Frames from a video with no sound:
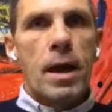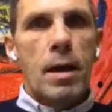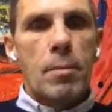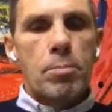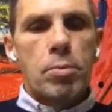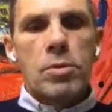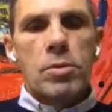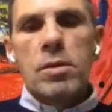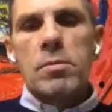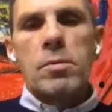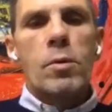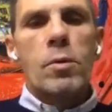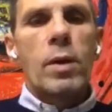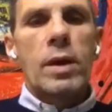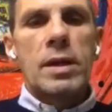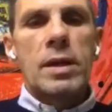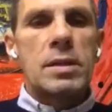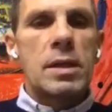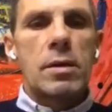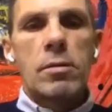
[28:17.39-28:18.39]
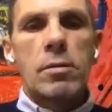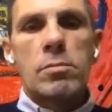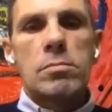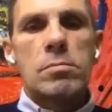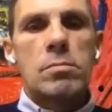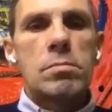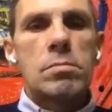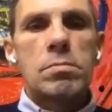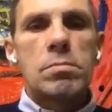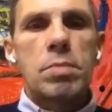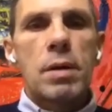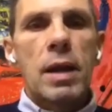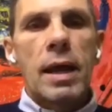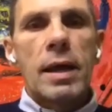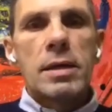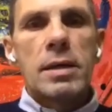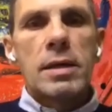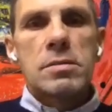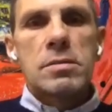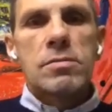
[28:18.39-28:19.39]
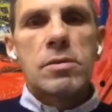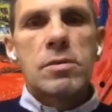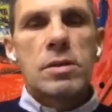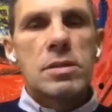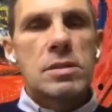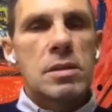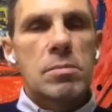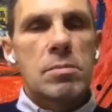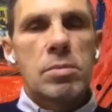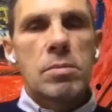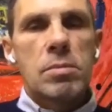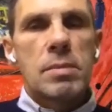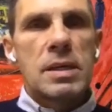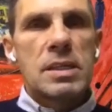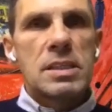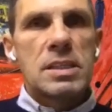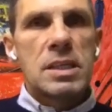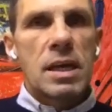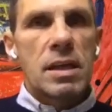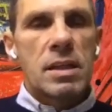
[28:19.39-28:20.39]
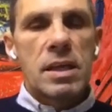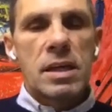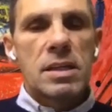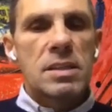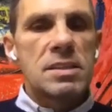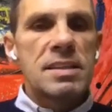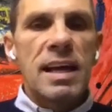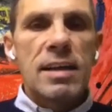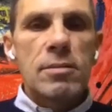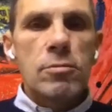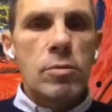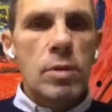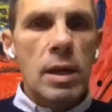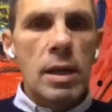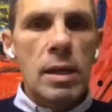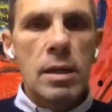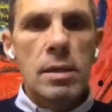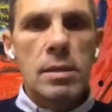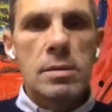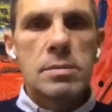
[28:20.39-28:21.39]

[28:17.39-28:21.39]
I put everyone in their own place. For example, Messi, I think is natural.